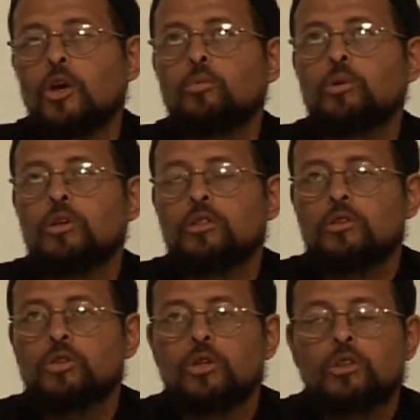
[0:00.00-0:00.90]
We
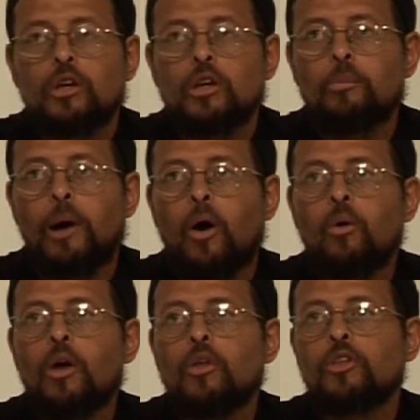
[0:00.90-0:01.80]
should think
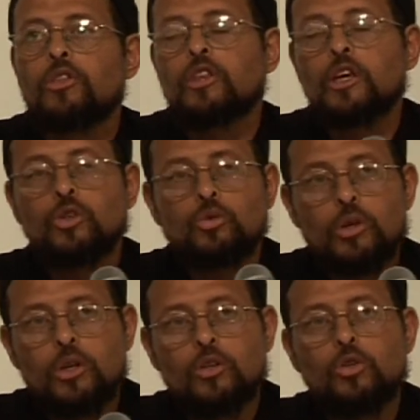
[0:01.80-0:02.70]
about the things we
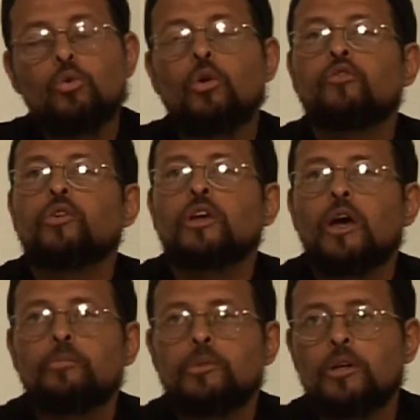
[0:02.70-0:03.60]
could do if we
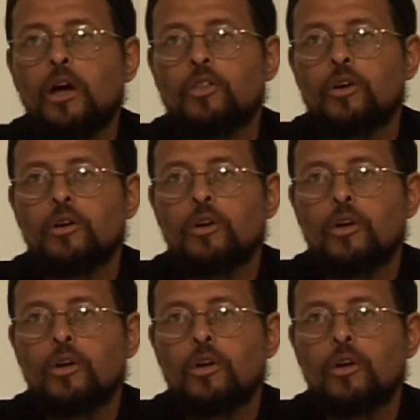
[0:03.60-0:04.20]
came together.